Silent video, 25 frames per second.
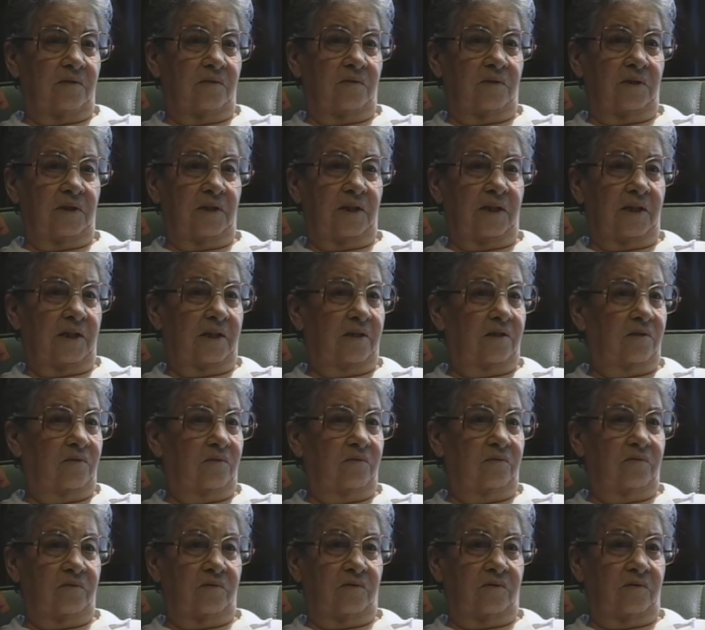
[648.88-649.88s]
Well, I don't
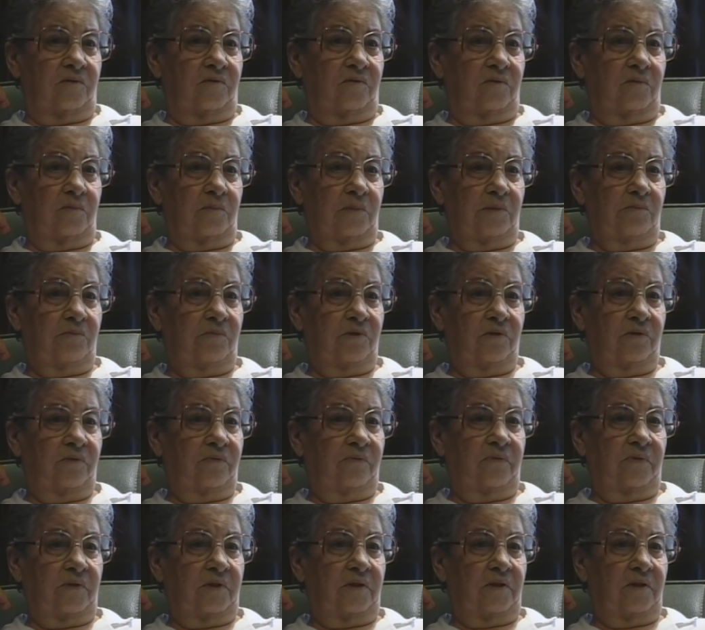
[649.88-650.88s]
remember
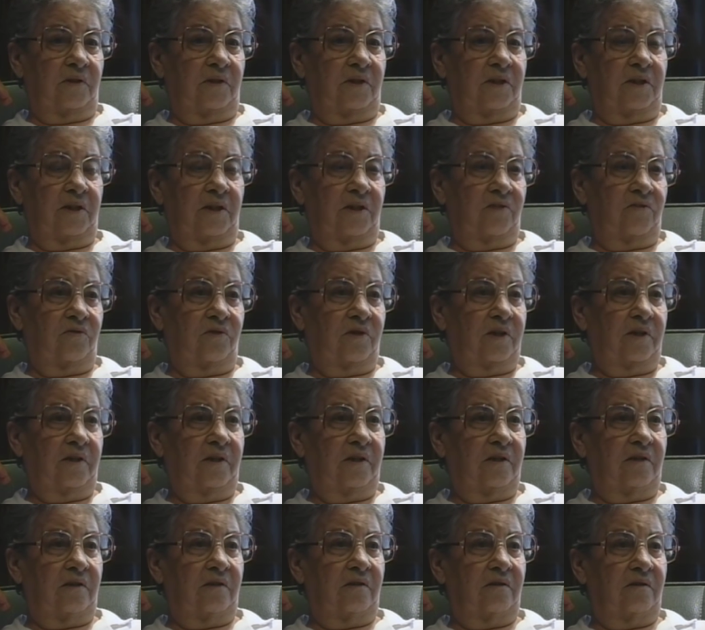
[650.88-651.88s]
uh, any
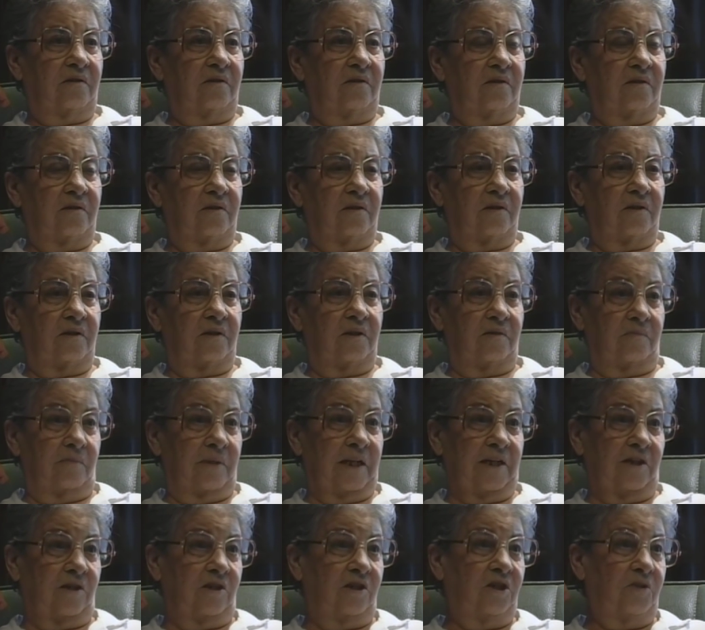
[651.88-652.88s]
drinking. Uh,
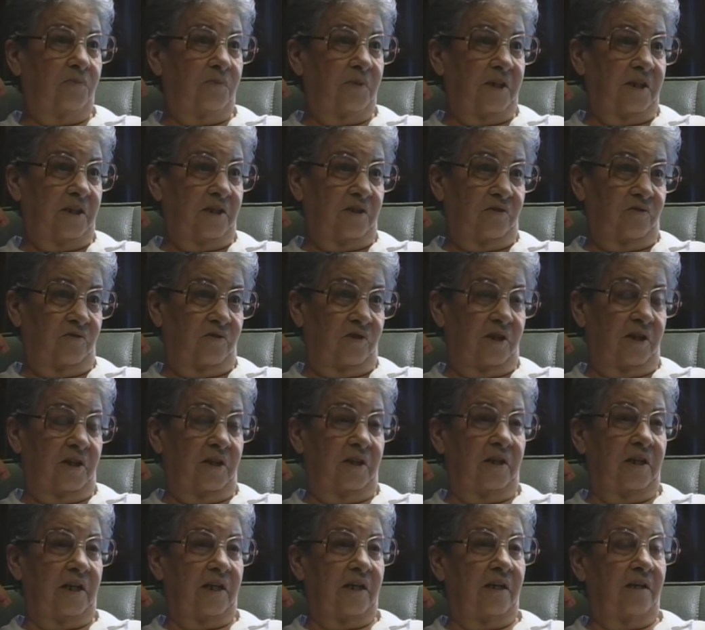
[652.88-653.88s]
my husband didn't
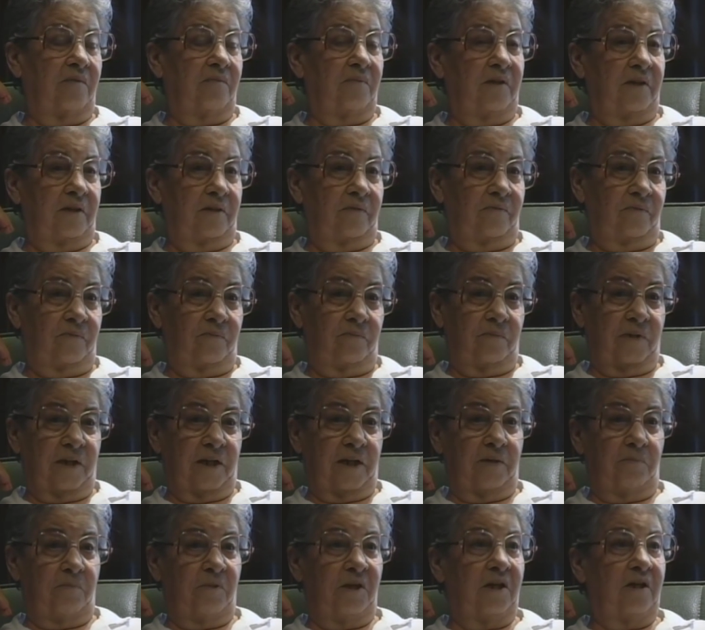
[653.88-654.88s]
drink. Now it
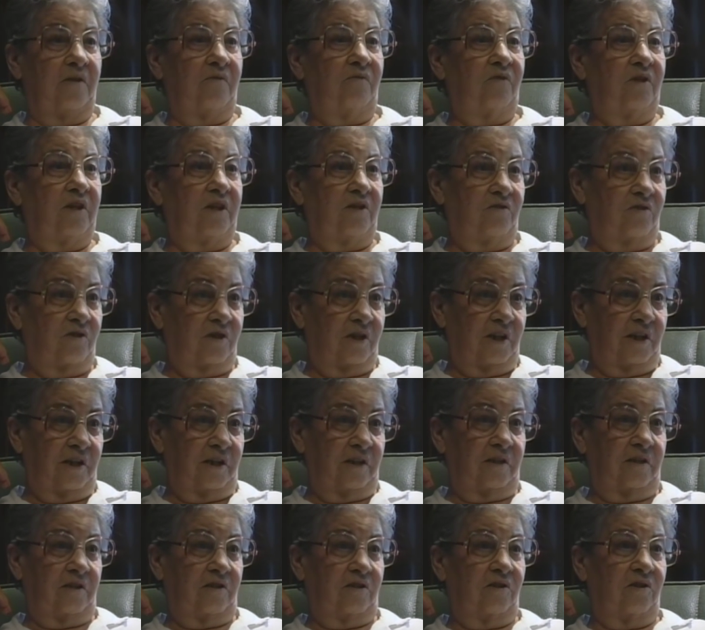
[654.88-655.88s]
might have been if he drank,
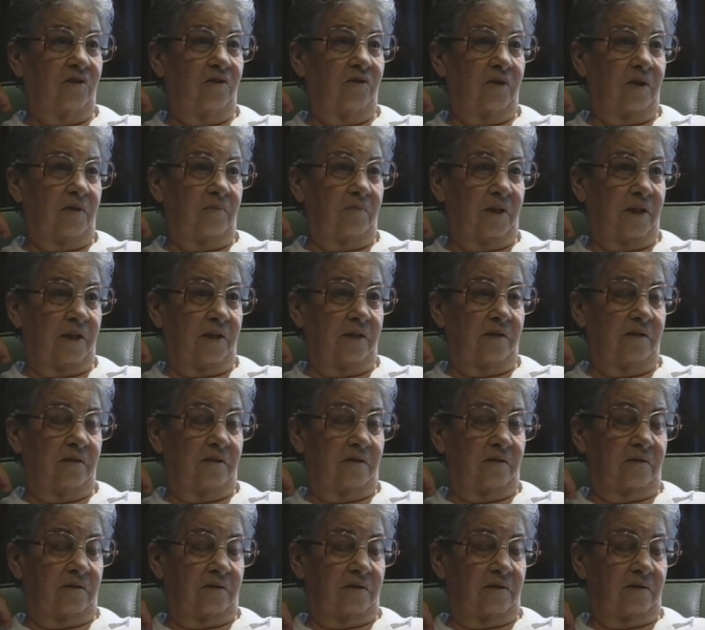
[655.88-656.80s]
you know, I might have